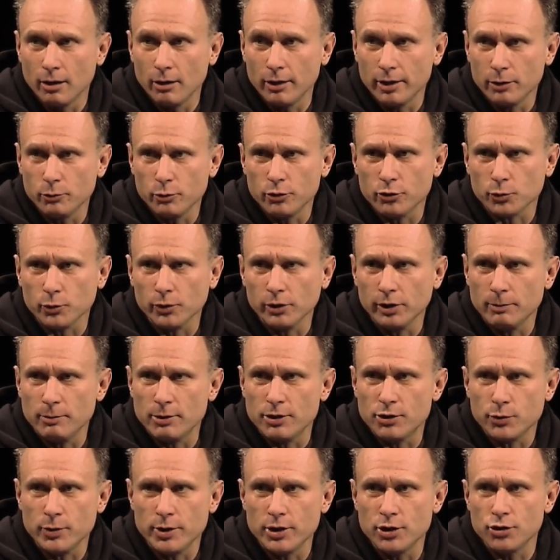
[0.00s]
And it was really
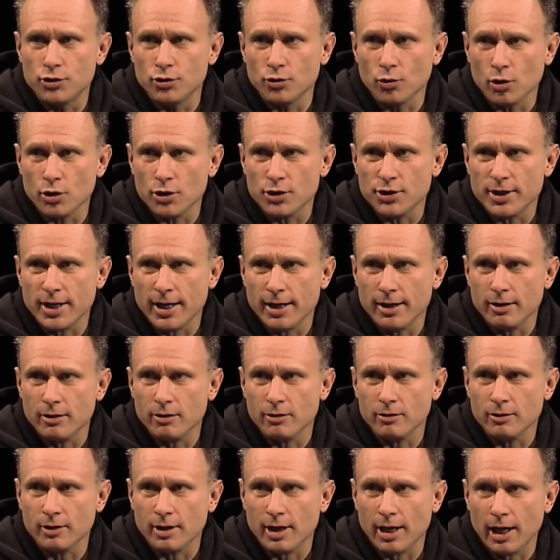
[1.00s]
between
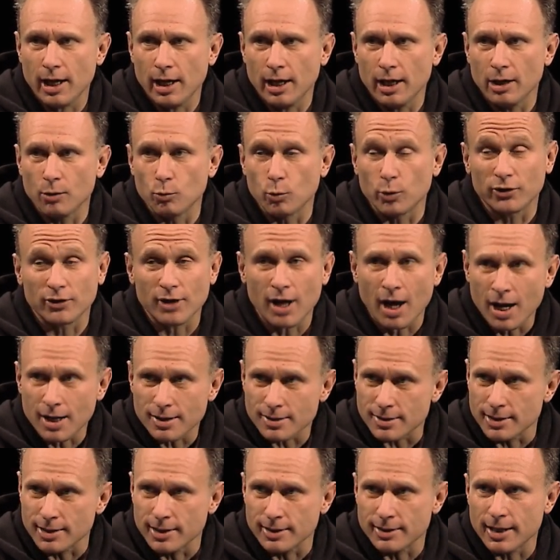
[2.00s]
Georgetown and
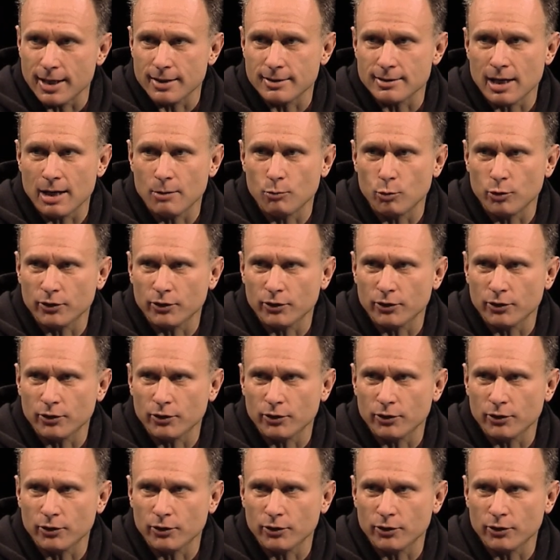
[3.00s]
Wisconsin at that time.